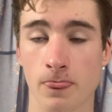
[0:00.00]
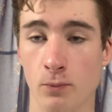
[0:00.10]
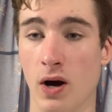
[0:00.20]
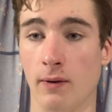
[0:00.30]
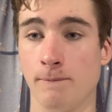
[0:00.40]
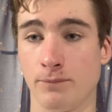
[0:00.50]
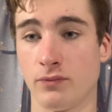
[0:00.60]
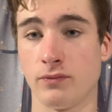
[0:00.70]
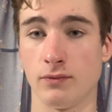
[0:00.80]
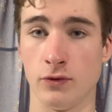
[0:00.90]
Well,
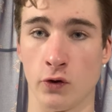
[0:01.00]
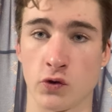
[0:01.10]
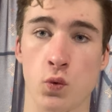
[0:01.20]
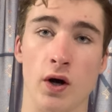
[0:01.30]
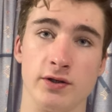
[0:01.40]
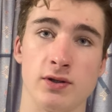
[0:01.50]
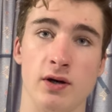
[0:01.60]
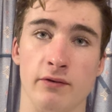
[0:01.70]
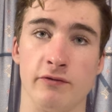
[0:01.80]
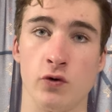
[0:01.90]
not quite,
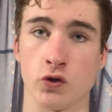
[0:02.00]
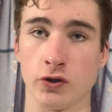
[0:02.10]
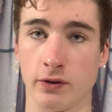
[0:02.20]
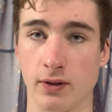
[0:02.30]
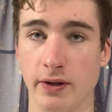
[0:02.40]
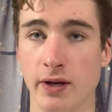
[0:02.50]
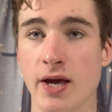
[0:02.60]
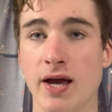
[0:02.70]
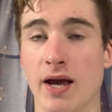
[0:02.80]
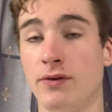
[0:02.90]
unfortunately.
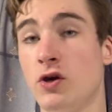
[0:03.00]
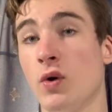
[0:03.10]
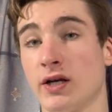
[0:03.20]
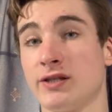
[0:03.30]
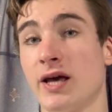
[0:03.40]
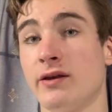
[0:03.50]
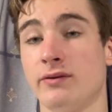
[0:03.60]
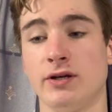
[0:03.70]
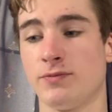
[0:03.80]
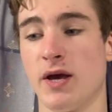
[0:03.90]
In the US,
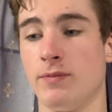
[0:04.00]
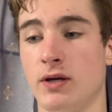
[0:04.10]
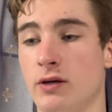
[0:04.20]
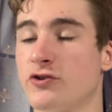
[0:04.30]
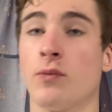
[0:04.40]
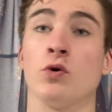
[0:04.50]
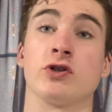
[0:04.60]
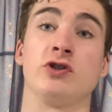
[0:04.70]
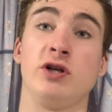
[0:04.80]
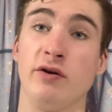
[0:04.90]
this may be somewhat
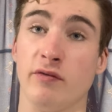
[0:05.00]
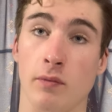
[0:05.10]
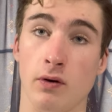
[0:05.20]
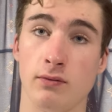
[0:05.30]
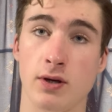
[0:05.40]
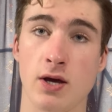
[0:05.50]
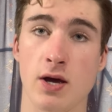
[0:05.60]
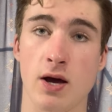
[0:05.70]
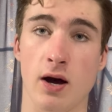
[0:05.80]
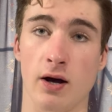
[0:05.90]
achievable.
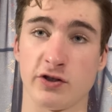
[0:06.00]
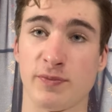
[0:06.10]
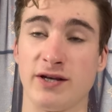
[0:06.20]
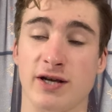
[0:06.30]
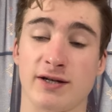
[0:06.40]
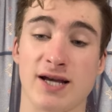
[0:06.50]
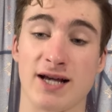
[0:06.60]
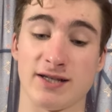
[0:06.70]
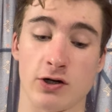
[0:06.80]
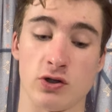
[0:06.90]
SpaceX
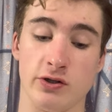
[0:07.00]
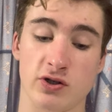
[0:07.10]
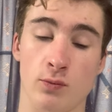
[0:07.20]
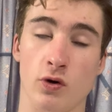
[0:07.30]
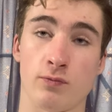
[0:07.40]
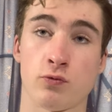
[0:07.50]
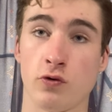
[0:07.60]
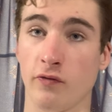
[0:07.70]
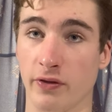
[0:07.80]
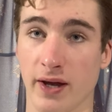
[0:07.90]
has actually somewhat
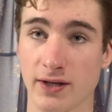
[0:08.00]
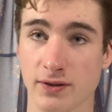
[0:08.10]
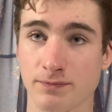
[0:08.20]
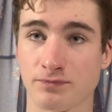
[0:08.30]
proven that.